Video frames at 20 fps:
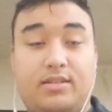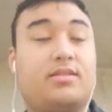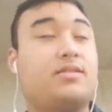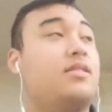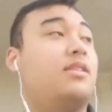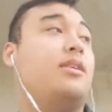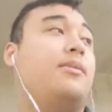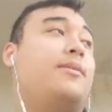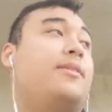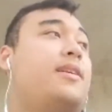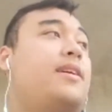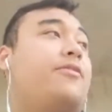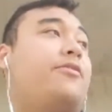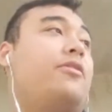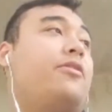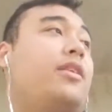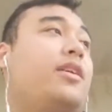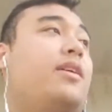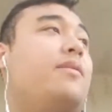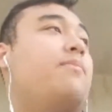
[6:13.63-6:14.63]
It's gonna be
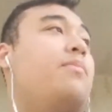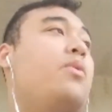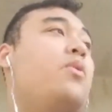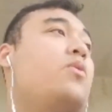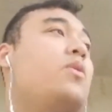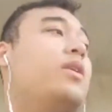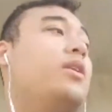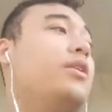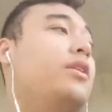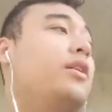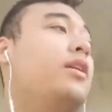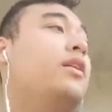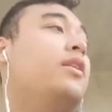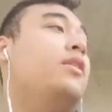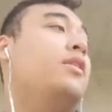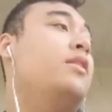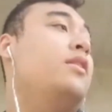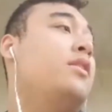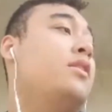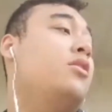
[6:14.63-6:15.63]
definitely a boring
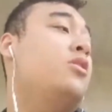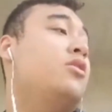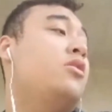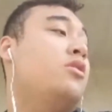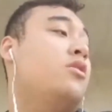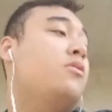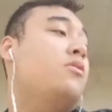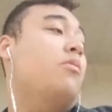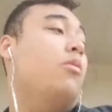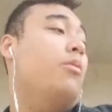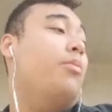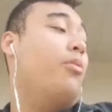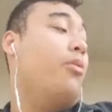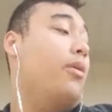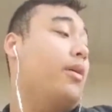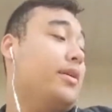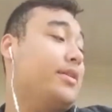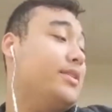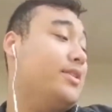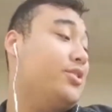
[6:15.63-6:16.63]

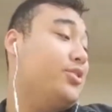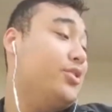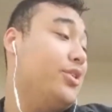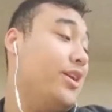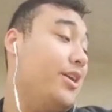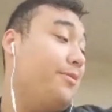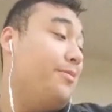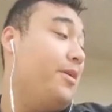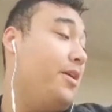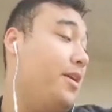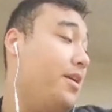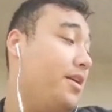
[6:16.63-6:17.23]
stream.